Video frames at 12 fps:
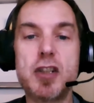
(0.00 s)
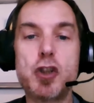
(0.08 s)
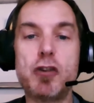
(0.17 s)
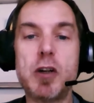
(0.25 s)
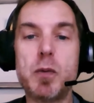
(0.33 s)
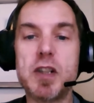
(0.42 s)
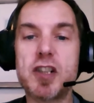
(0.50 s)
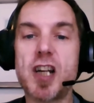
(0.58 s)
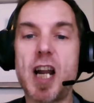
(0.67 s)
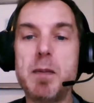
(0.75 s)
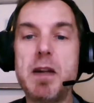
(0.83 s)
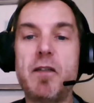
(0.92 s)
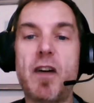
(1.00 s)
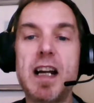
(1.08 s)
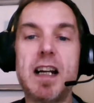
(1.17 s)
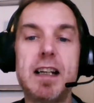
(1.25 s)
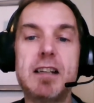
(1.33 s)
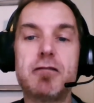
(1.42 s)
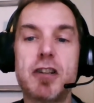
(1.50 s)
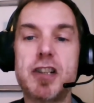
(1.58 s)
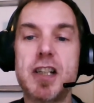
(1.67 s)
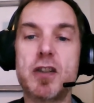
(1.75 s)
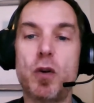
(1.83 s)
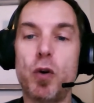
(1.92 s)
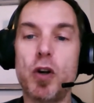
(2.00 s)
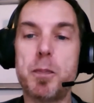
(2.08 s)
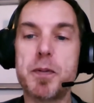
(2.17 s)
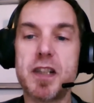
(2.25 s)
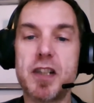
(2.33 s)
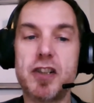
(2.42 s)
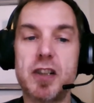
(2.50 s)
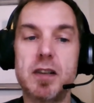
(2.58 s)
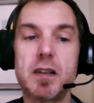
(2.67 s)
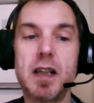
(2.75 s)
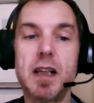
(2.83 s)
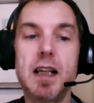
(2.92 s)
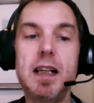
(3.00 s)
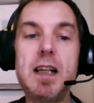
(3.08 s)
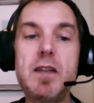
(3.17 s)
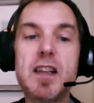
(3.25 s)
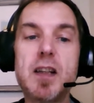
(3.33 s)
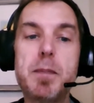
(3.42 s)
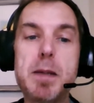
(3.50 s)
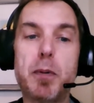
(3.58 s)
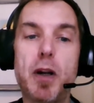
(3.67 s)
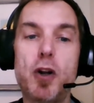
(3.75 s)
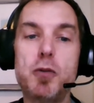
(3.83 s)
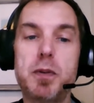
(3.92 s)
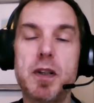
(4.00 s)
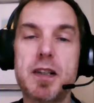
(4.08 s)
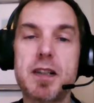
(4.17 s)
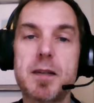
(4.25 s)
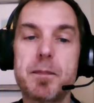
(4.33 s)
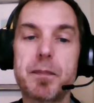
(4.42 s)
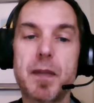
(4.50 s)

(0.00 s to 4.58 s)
during which time he violently crushes all opposition, leaving the people hopeless.